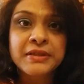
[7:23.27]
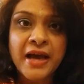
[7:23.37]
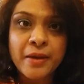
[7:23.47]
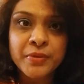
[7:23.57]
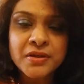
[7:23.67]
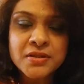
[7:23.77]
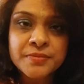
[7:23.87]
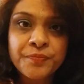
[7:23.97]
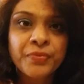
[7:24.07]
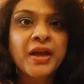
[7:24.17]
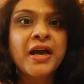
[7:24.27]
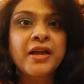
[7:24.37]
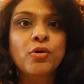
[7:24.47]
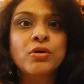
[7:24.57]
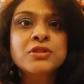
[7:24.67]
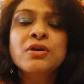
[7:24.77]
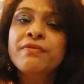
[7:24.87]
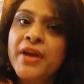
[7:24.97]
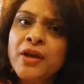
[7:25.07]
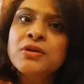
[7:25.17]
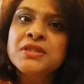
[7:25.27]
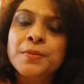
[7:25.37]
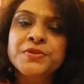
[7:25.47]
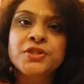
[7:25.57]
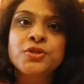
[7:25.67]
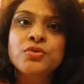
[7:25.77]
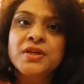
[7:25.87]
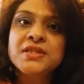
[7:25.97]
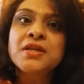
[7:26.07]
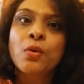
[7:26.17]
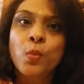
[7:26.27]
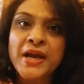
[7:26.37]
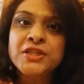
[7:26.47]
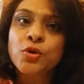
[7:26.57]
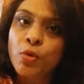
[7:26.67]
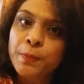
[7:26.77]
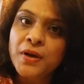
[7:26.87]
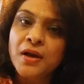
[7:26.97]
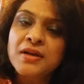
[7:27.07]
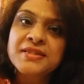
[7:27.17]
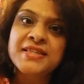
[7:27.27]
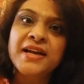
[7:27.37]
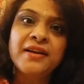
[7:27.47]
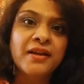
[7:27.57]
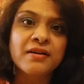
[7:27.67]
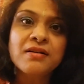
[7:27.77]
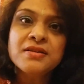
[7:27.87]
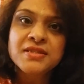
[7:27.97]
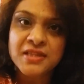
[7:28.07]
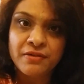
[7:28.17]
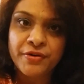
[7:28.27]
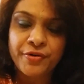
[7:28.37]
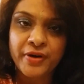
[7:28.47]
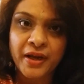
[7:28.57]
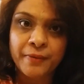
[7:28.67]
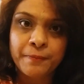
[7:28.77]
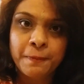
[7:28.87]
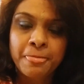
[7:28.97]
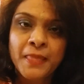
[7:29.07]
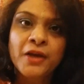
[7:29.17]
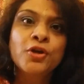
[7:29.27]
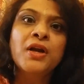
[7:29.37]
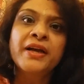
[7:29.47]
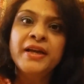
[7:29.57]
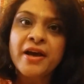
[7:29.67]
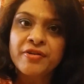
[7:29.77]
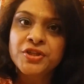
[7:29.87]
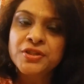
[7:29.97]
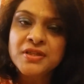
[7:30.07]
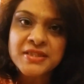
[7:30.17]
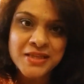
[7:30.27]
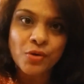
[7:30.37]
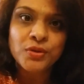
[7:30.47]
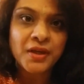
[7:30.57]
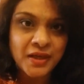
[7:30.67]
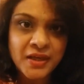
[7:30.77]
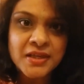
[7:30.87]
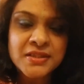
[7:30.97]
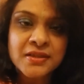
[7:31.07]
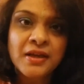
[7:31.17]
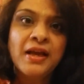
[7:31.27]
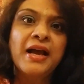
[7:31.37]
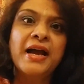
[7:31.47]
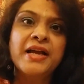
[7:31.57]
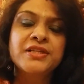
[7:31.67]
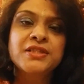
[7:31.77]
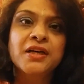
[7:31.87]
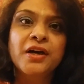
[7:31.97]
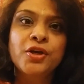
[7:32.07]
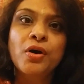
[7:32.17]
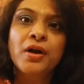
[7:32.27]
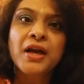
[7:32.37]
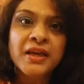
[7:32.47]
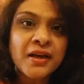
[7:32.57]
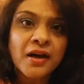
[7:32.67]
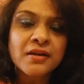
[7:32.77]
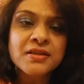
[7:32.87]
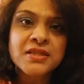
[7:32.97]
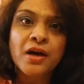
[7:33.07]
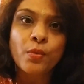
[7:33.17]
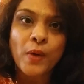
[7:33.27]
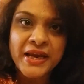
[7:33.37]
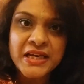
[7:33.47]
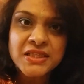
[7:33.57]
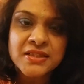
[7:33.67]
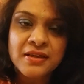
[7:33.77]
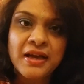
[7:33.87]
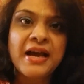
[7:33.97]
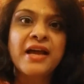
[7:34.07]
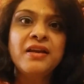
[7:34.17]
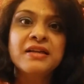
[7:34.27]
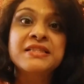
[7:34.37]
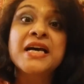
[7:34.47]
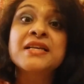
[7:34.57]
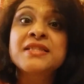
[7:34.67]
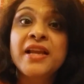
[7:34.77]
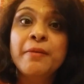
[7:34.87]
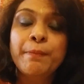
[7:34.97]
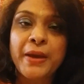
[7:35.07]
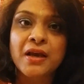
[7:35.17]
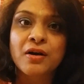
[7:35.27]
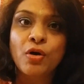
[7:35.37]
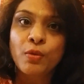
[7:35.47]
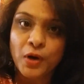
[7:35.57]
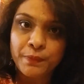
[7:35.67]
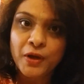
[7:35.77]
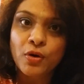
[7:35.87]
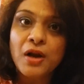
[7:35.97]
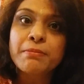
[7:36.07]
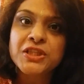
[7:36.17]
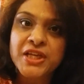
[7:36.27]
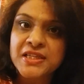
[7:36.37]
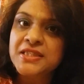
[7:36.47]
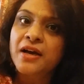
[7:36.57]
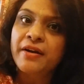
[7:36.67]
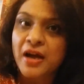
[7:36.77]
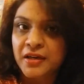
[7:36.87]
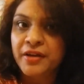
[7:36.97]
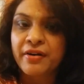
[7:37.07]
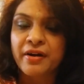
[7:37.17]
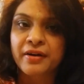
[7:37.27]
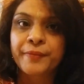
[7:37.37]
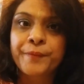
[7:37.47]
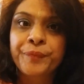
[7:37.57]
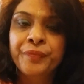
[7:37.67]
diamond and also a very good substitute is white opal set in a silver ring. Your lucky direction is southeast and uh, your lucky colors are white and dazzling pink or what we call magenta rani rang.